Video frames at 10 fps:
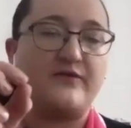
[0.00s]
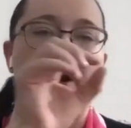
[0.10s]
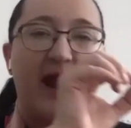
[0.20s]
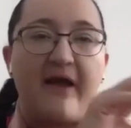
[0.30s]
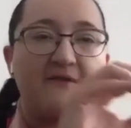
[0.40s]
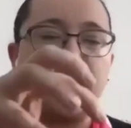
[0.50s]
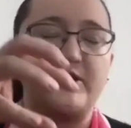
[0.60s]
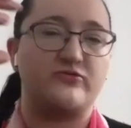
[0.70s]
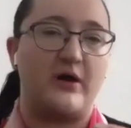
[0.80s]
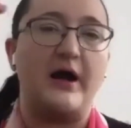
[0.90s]
for every
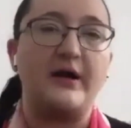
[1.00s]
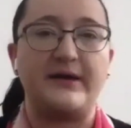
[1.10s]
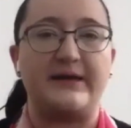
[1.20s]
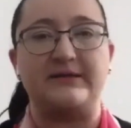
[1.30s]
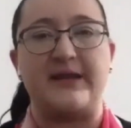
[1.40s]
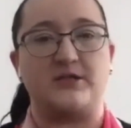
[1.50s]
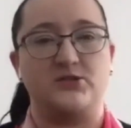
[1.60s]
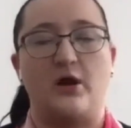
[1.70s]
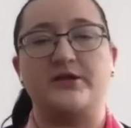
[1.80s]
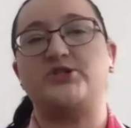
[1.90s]
drug in that
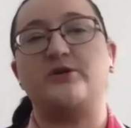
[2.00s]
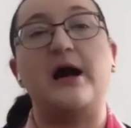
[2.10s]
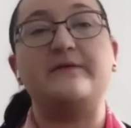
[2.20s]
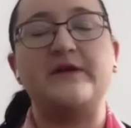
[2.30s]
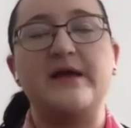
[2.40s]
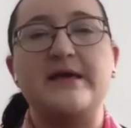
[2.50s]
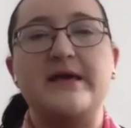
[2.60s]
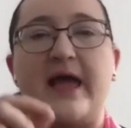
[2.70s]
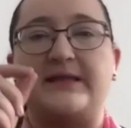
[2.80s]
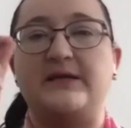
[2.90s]
knowledge graph,
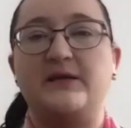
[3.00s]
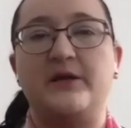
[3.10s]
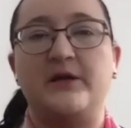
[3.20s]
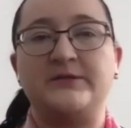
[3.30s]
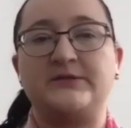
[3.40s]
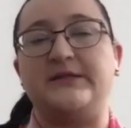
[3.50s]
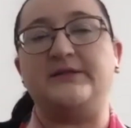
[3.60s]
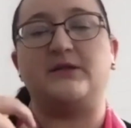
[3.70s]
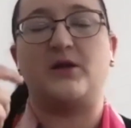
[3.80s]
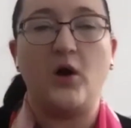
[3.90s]
and then learned in the
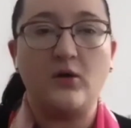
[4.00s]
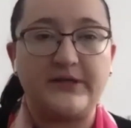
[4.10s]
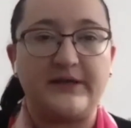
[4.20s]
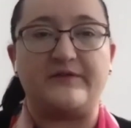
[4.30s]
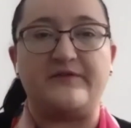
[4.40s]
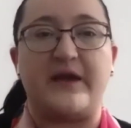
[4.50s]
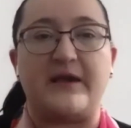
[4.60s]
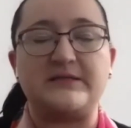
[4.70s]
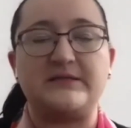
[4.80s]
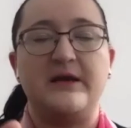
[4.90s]
decoding
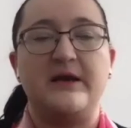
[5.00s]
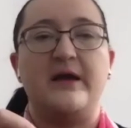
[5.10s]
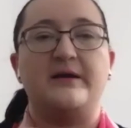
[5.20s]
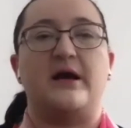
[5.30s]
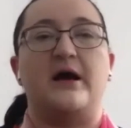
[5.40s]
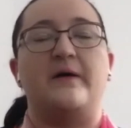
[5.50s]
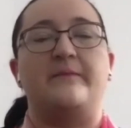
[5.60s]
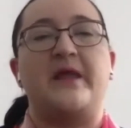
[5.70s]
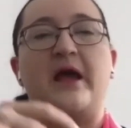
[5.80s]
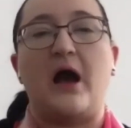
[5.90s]
phase
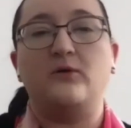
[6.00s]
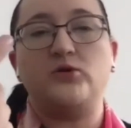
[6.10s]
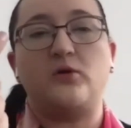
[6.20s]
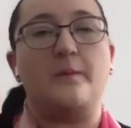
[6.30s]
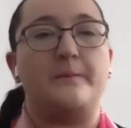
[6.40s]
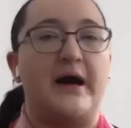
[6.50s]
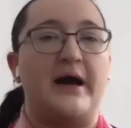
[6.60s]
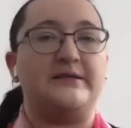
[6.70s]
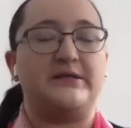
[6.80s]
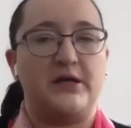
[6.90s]
how to
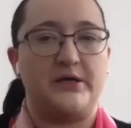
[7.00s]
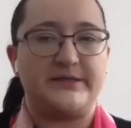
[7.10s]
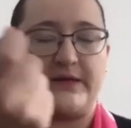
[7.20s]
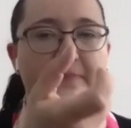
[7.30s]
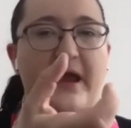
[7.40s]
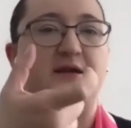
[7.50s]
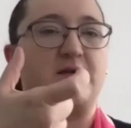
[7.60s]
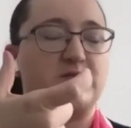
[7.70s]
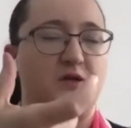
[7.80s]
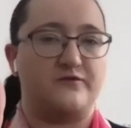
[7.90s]
combine the learned
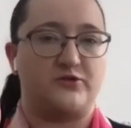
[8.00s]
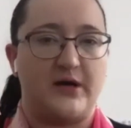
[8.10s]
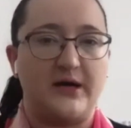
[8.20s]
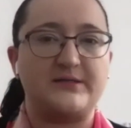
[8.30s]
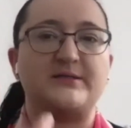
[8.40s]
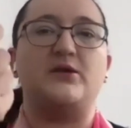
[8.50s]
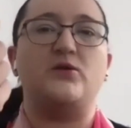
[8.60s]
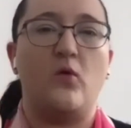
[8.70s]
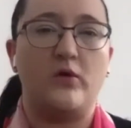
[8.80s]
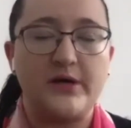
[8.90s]
embeddings of drugs in
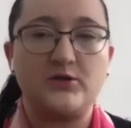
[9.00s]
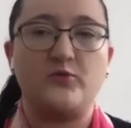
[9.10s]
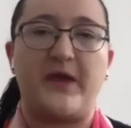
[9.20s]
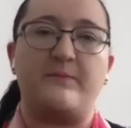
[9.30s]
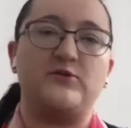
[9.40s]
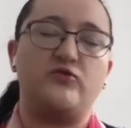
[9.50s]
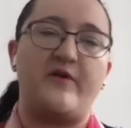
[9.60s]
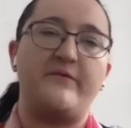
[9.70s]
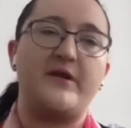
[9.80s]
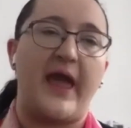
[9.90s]
order to be able to
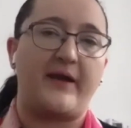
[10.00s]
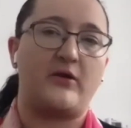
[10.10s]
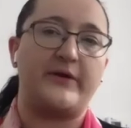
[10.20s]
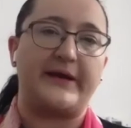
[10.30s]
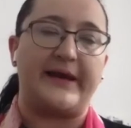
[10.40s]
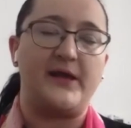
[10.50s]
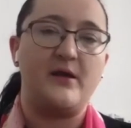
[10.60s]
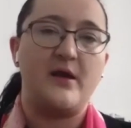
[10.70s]
very accurately